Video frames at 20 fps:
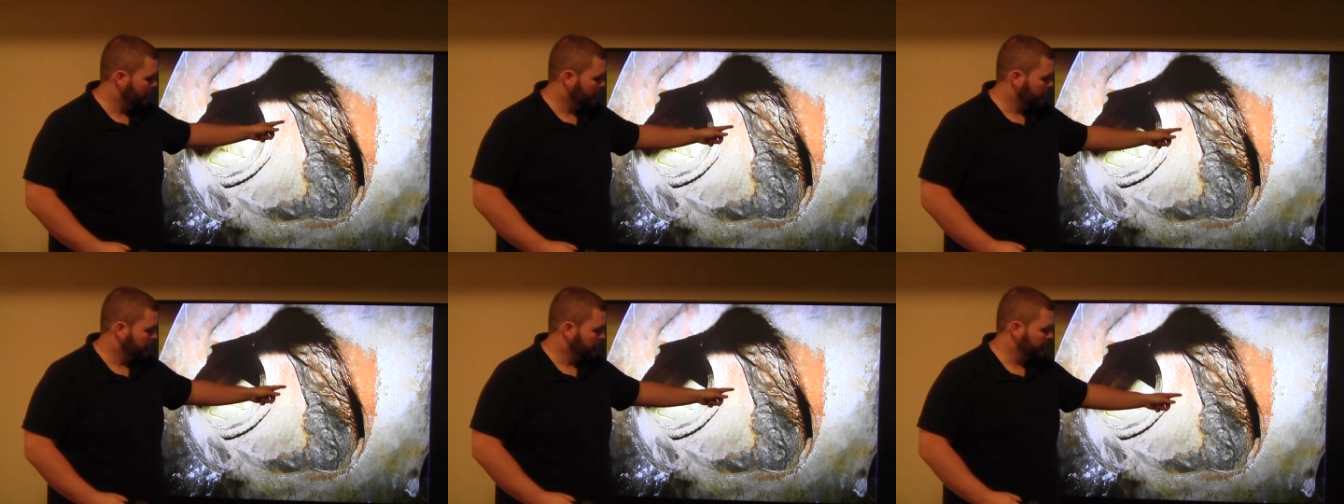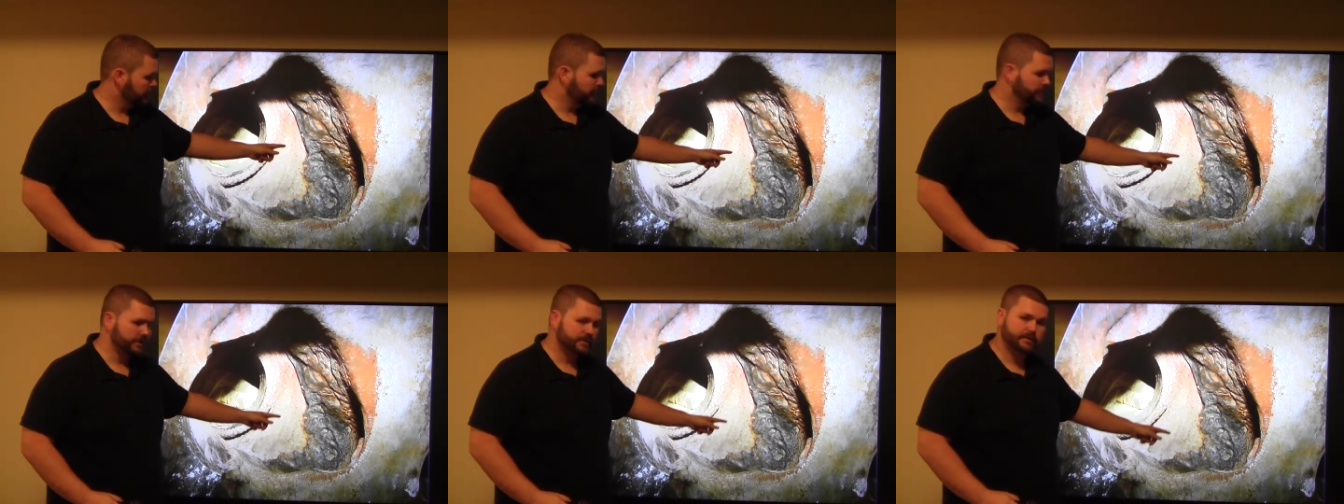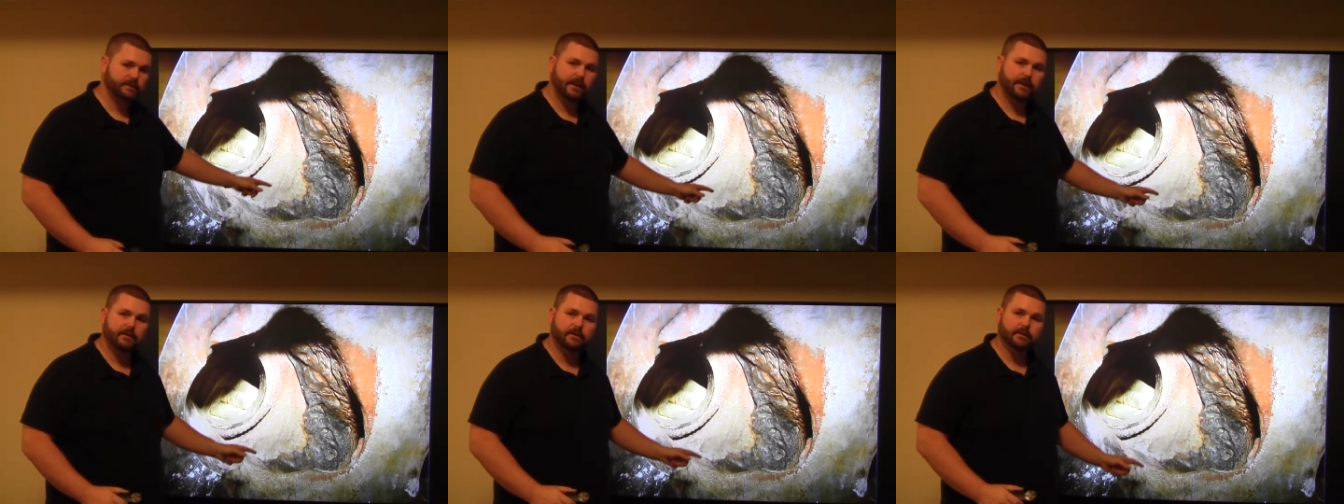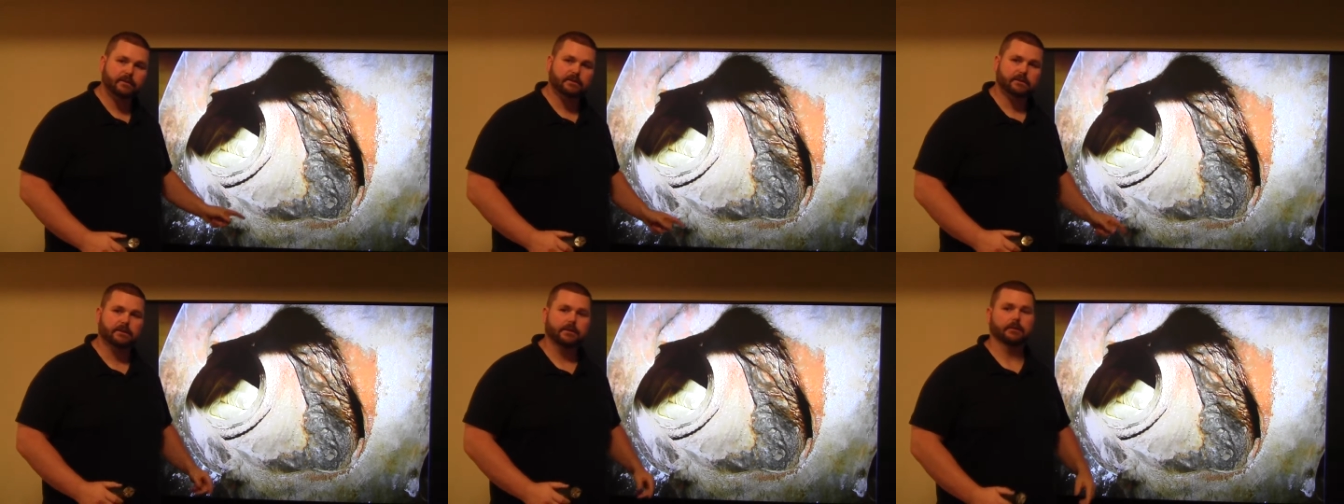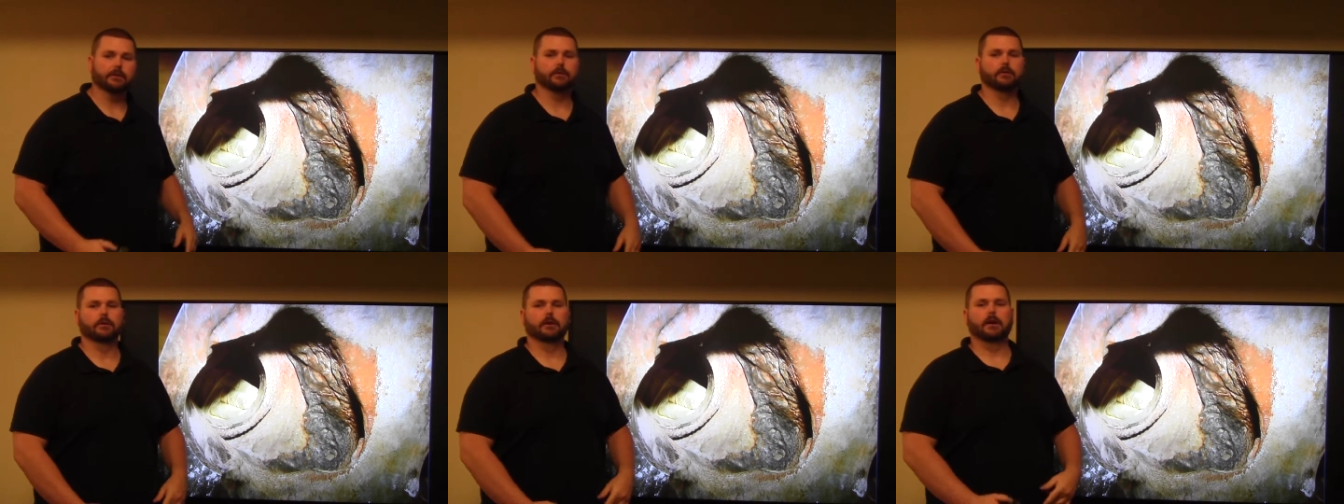1/4 inch of stainless
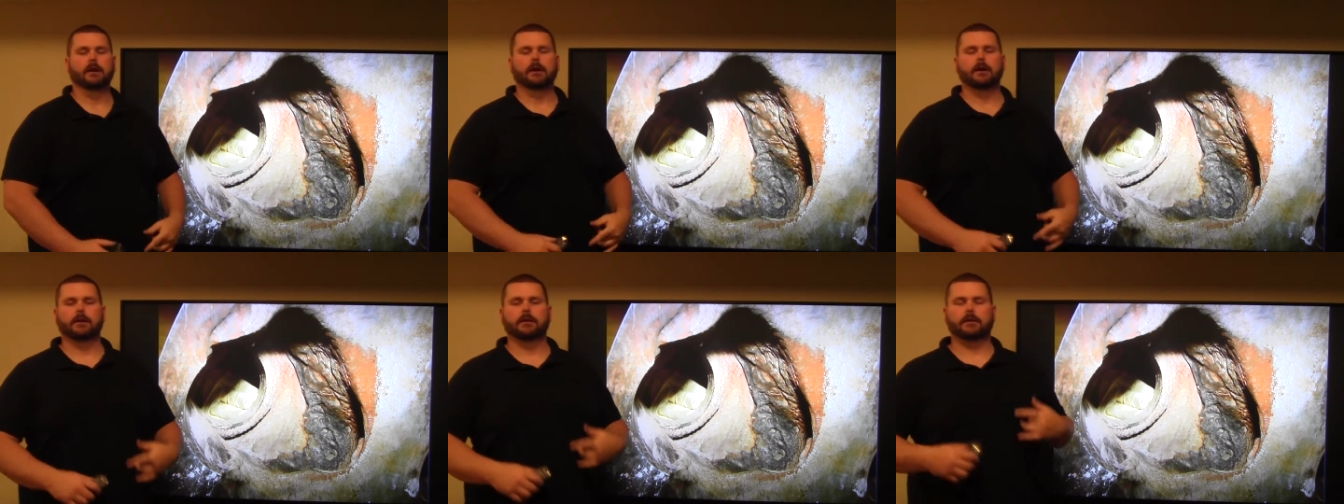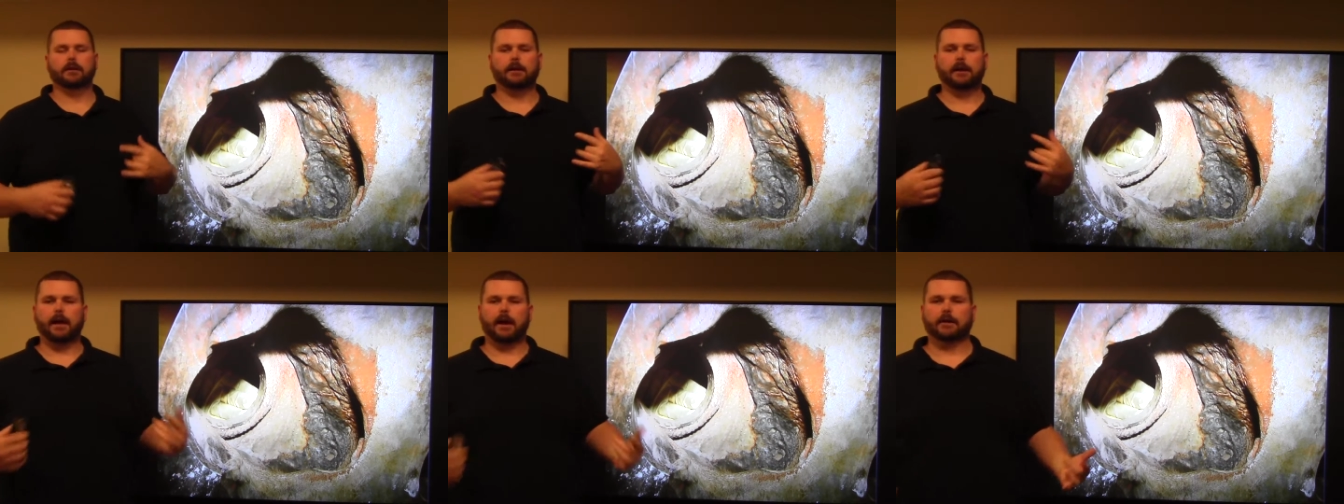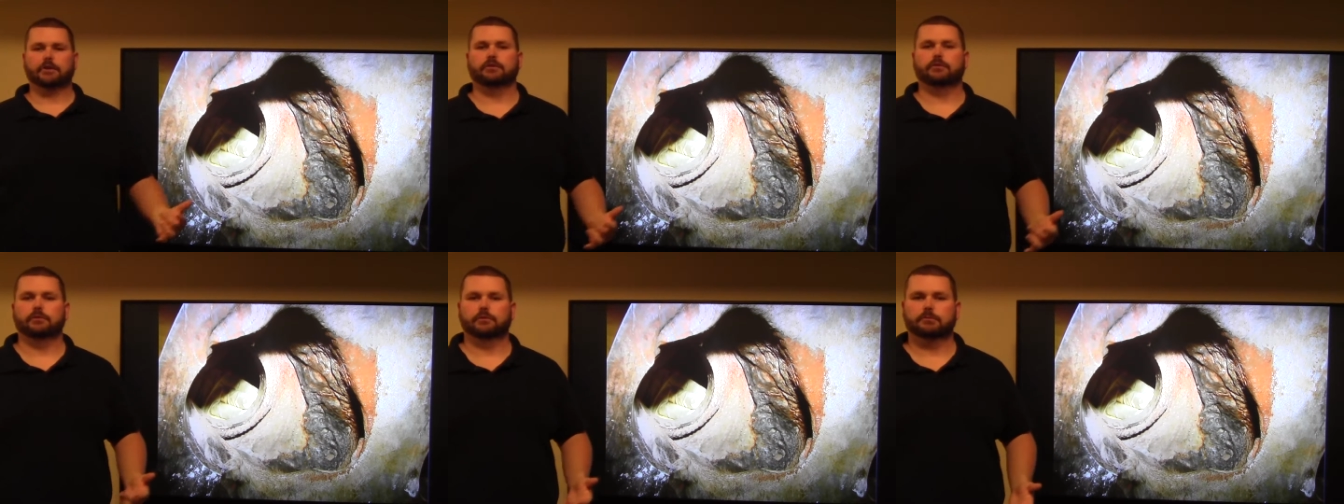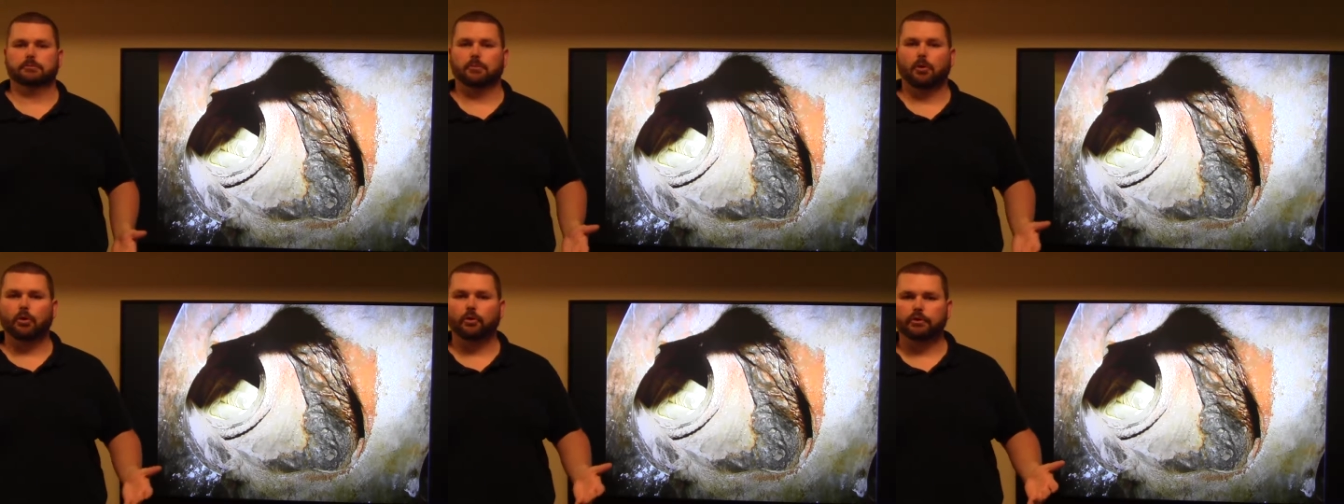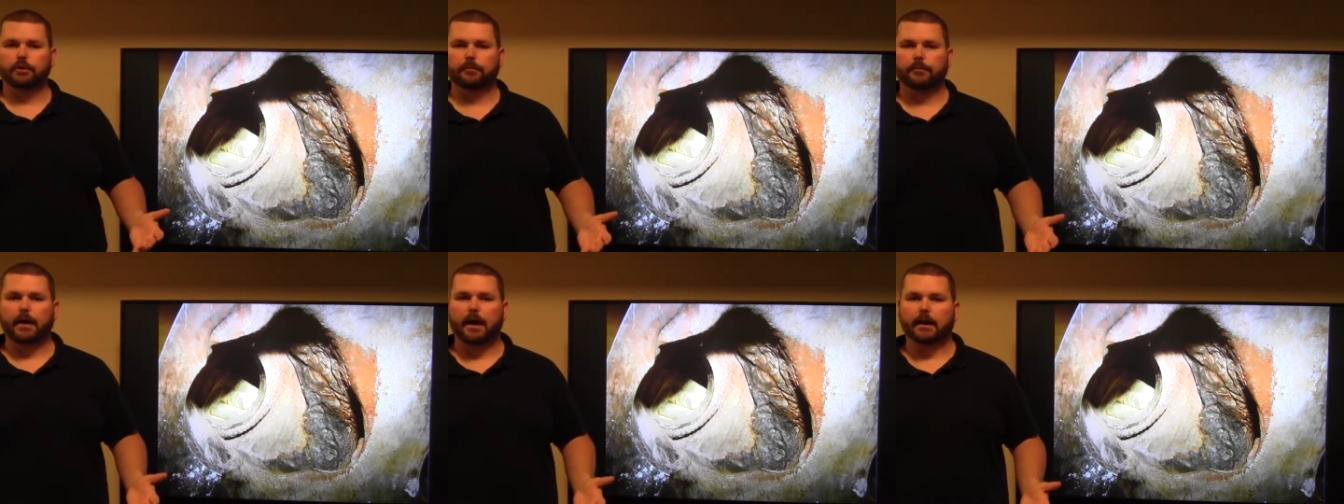steel that actually was
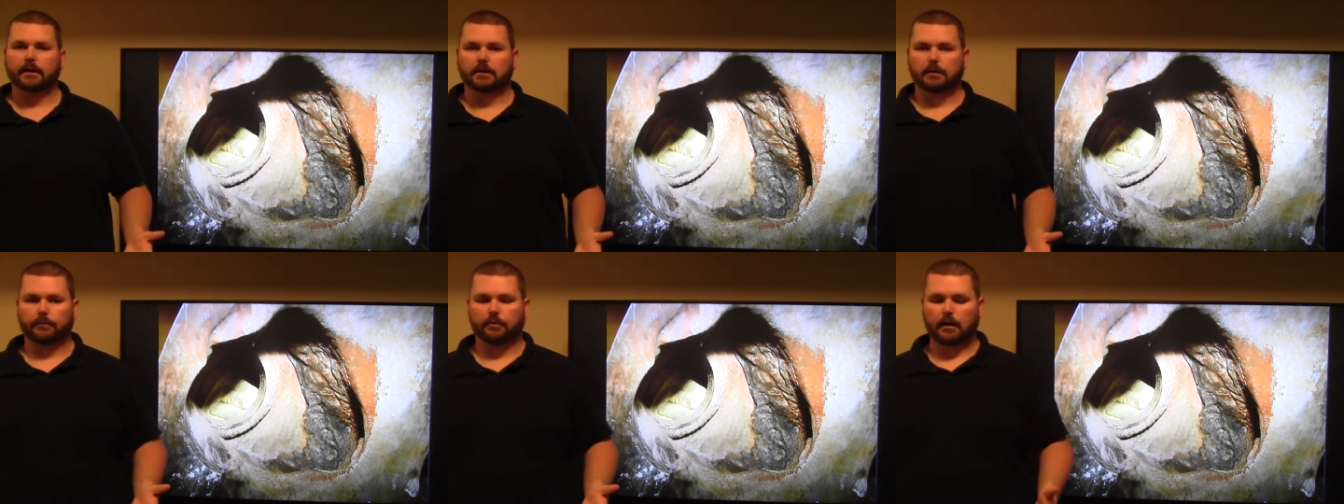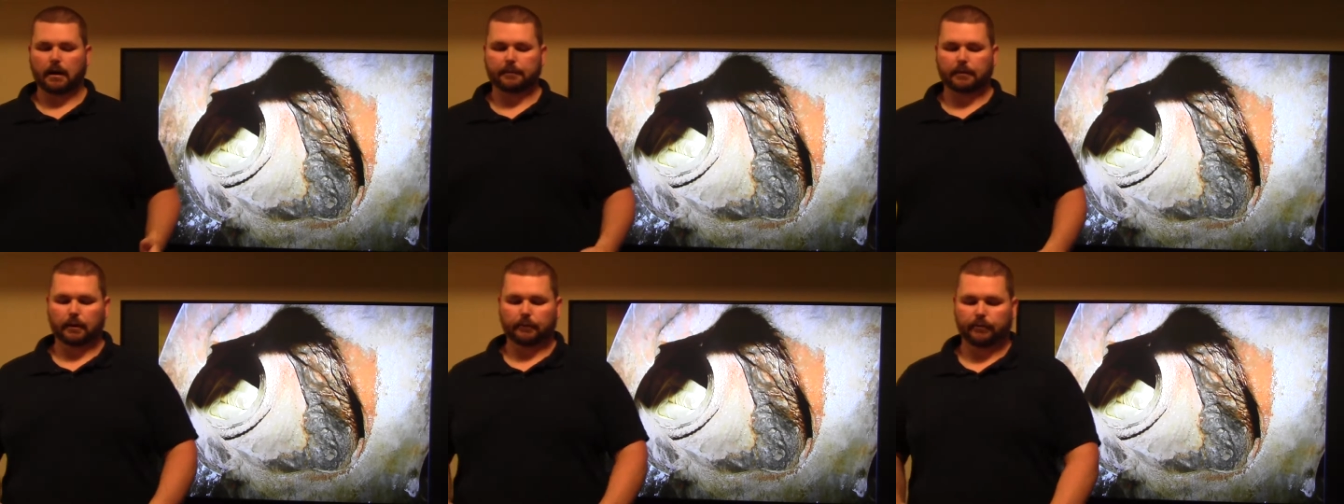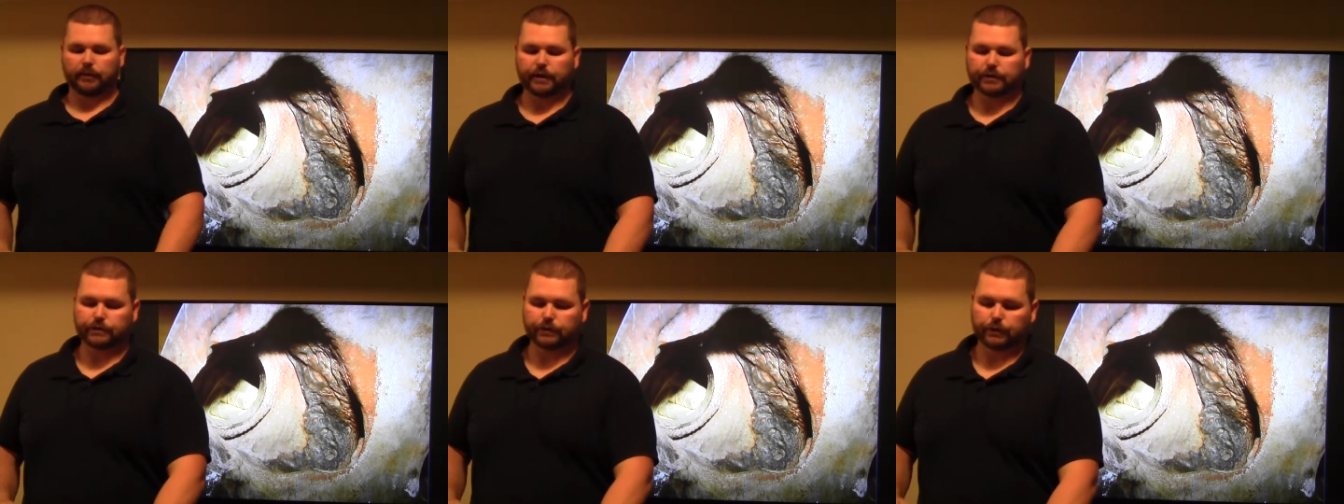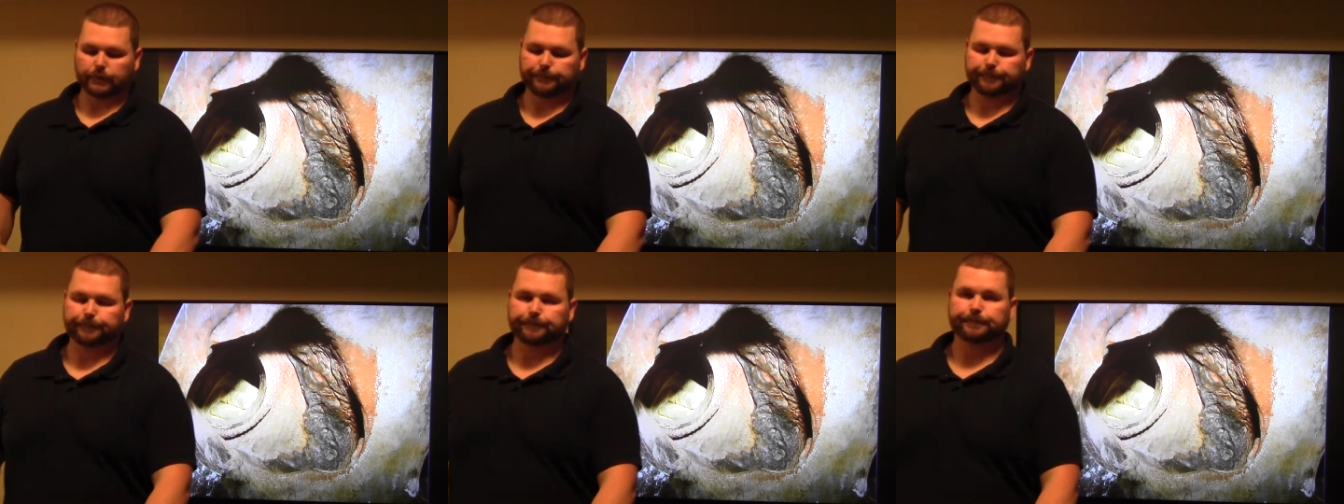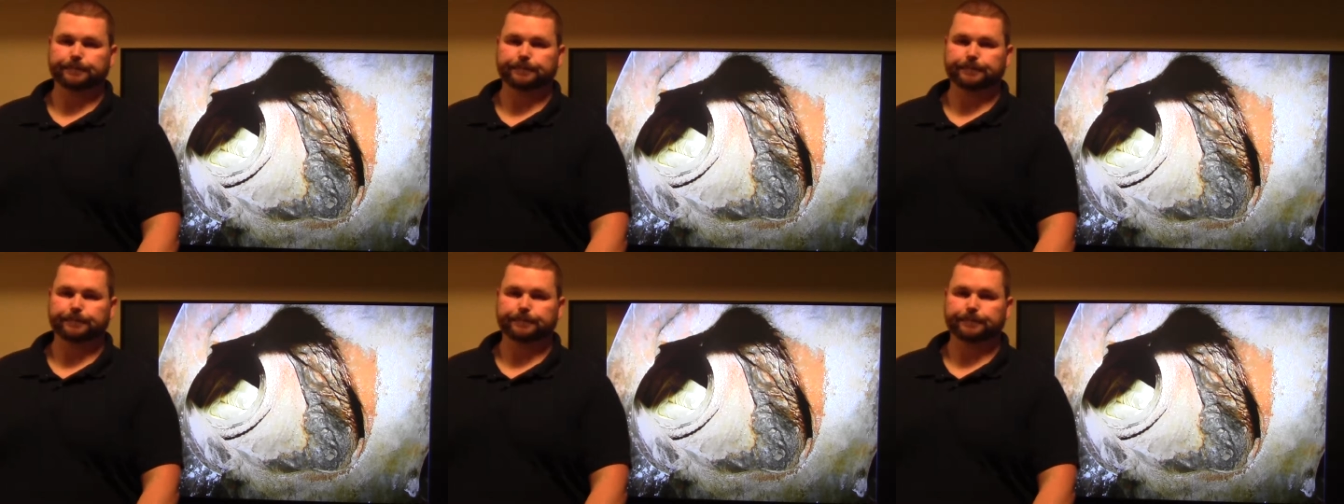holding back the primary pressure.